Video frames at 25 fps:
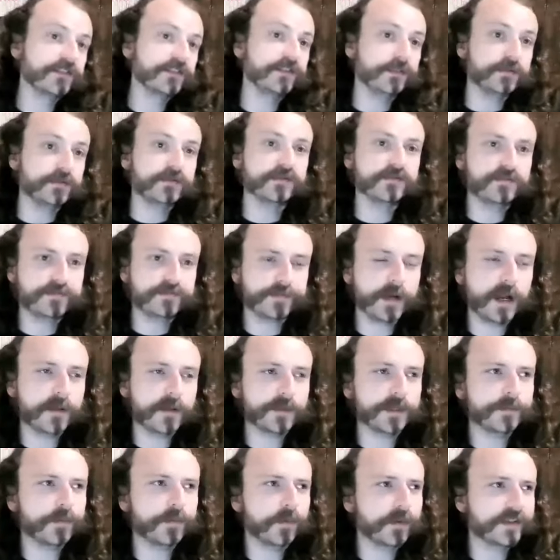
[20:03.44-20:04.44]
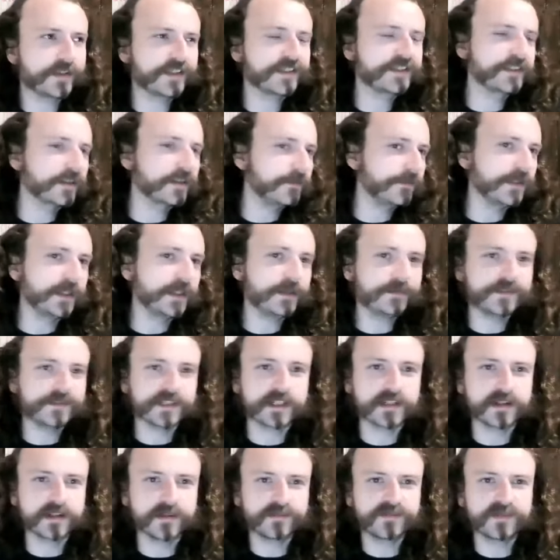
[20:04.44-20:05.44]
you could probably point to some memes
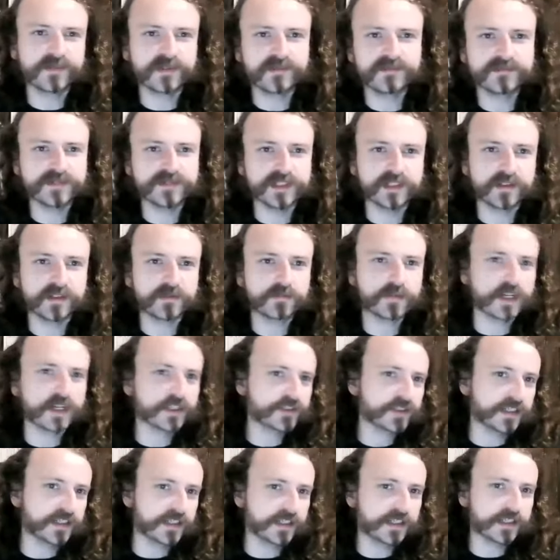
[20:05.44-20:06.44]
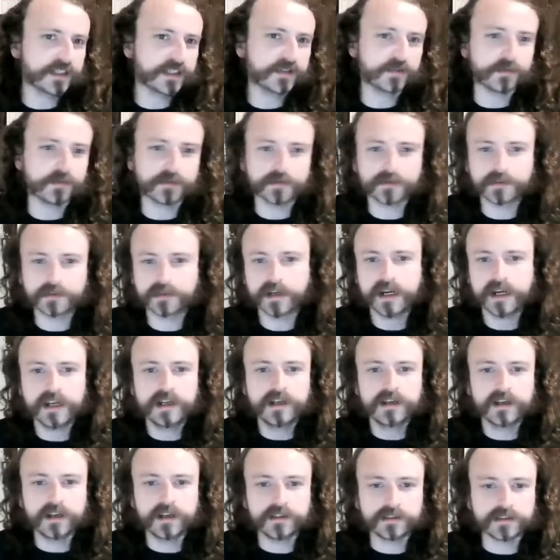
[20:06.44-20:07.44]
that come from, Russia or
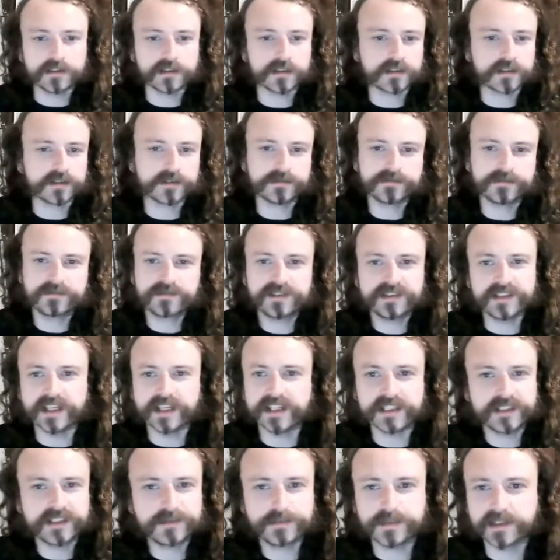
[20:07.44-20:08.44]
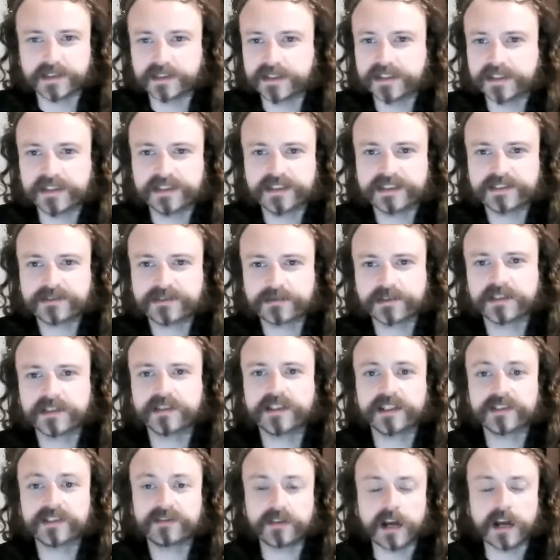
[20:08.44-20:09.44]
other states, but it is
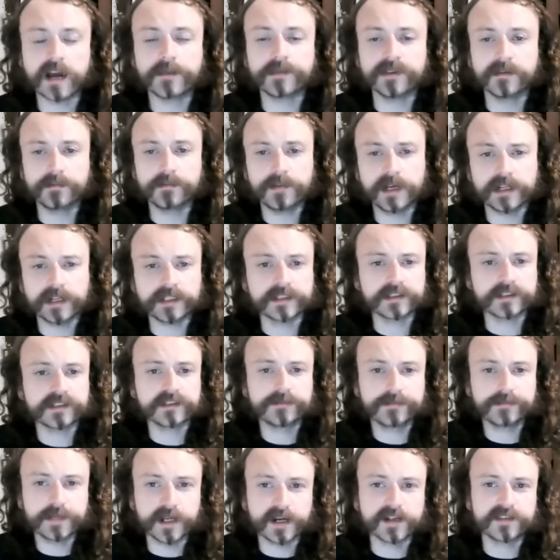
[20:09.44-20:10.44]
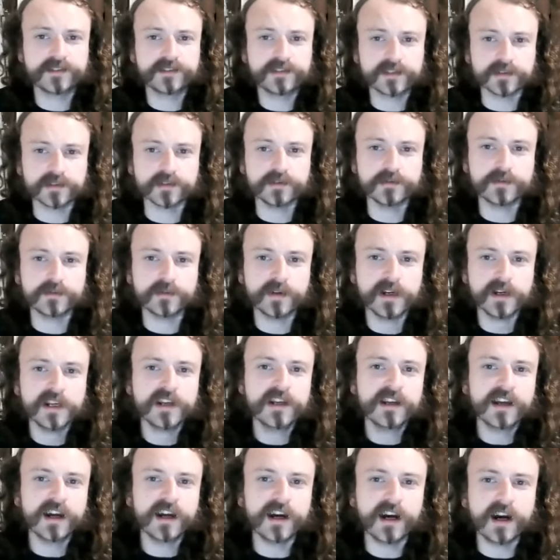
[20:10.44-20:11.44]
really a drop in the bucket compared to
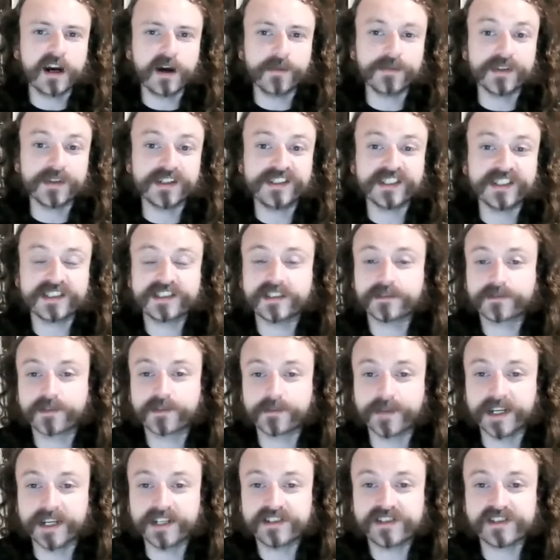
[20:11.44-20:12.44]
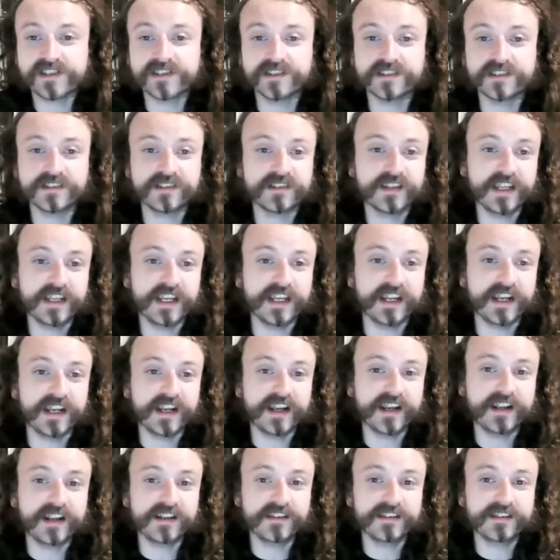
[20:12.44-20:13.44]
the disinformation
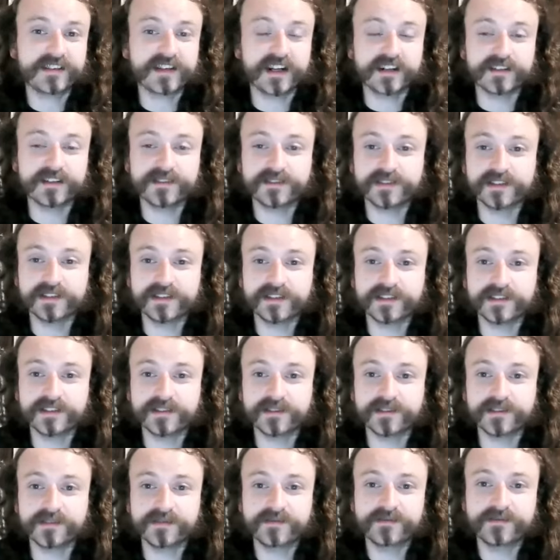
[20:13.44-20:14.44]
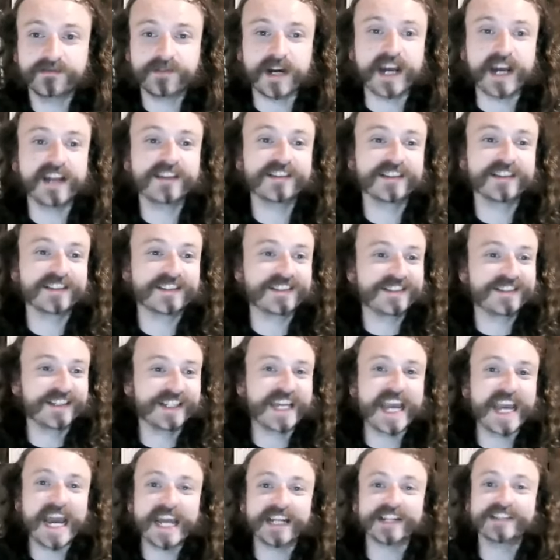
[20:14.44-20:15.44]
and kind of the violent
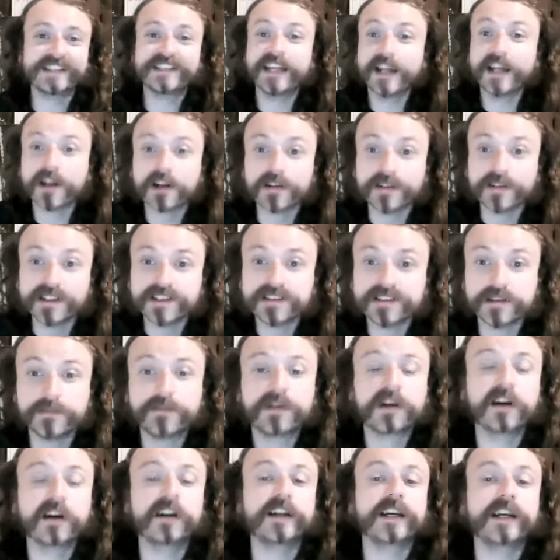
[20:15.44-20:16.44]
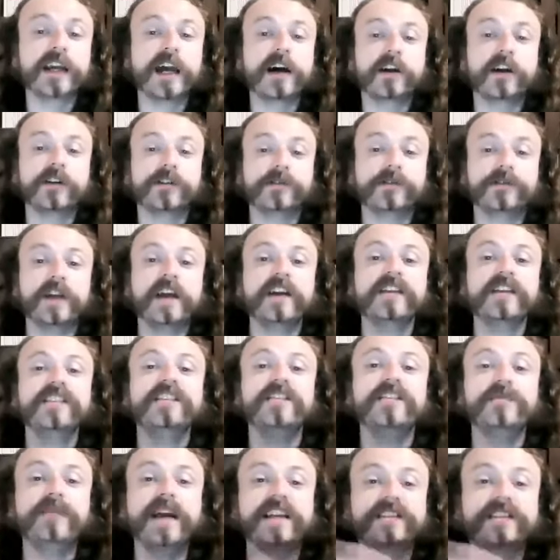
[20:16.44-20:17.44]
stochastic terrorism coming out of
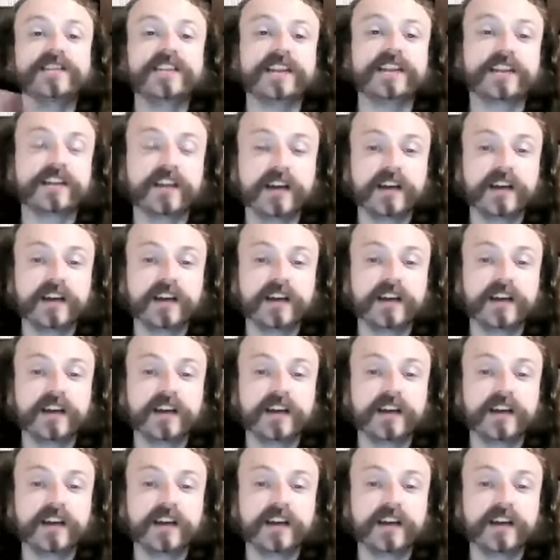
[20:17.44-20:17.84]
domestic